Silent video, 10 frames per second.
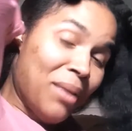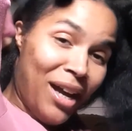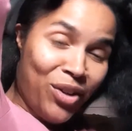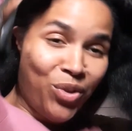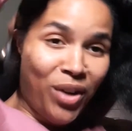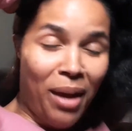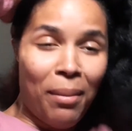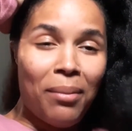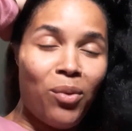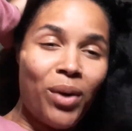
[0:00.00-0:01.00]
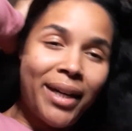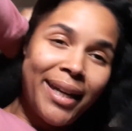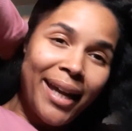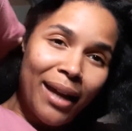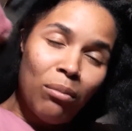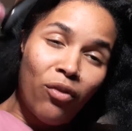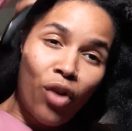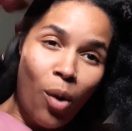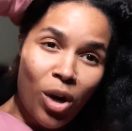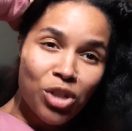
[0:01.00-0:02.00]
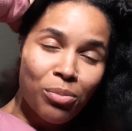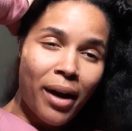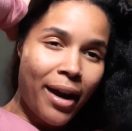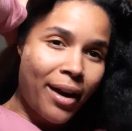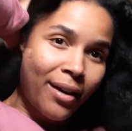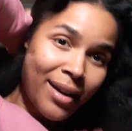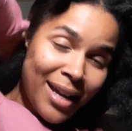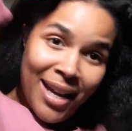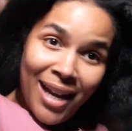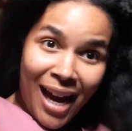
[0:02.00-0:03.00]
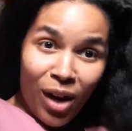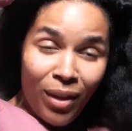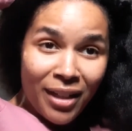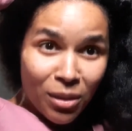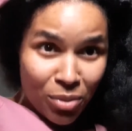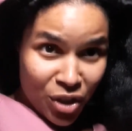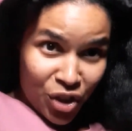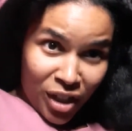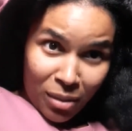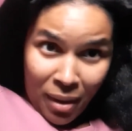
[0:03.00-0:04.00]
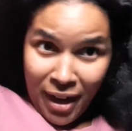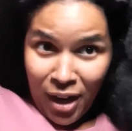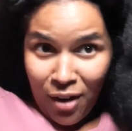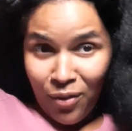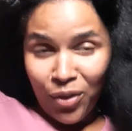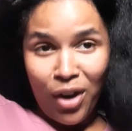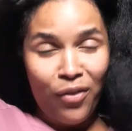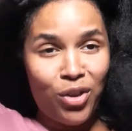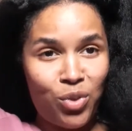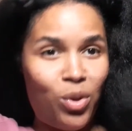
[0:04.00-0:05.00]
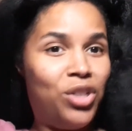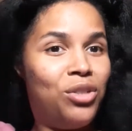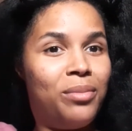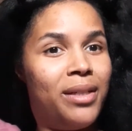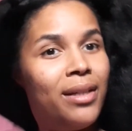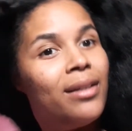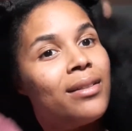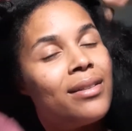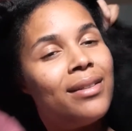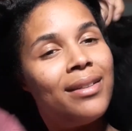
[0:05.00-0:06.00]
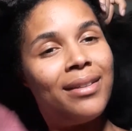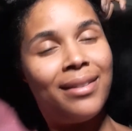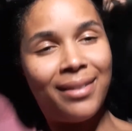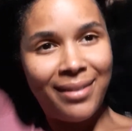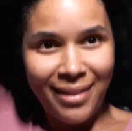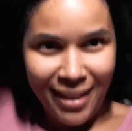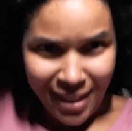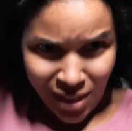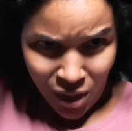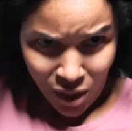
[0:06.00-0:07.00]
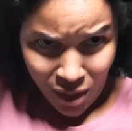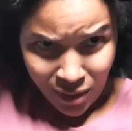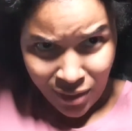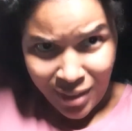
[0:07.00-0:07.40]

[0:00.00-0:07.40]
I'll do that. Maybe one day before I wash my hair. I don't like to put gel in my hair after I first wash it, because it gets all,